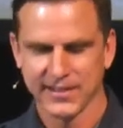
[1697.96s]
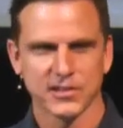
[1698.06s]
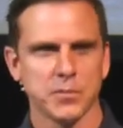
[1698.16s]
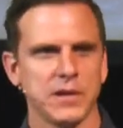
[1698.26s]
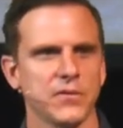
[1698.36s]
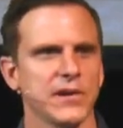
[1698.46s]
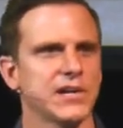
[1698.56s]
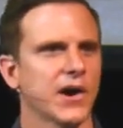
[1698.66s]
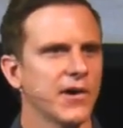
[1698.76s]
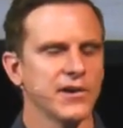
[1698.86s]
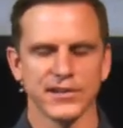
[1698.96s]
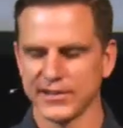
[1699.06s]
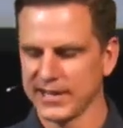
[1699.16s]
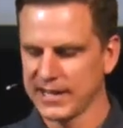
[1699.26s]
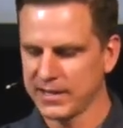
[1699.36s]
to be regarded
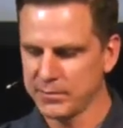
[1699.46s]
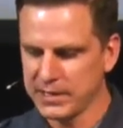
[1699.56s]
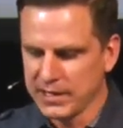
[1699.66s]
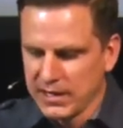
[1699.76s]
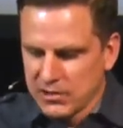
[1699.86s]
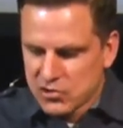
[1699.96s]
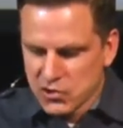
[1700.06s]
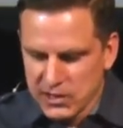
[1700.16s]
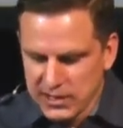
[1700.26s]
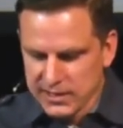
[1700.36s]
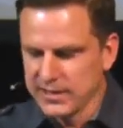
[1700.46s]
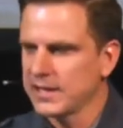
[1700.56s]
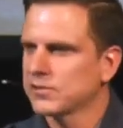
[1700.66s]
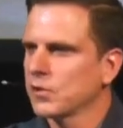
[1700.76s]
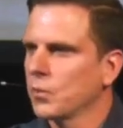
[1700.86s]
and to be treated
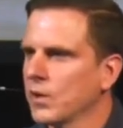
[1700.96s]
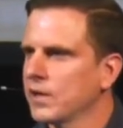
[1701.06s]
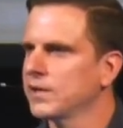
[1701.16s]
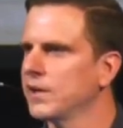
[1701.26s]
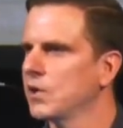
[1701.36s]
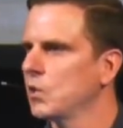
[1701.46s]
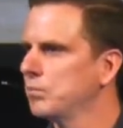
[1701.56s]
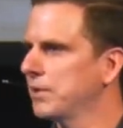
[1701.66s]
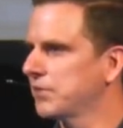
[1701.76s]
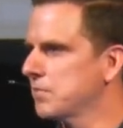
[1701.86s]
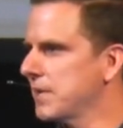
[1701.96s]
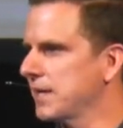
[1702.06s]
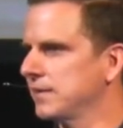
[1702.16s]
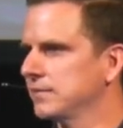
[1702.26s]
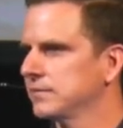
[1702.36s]
as the one who bit the bait.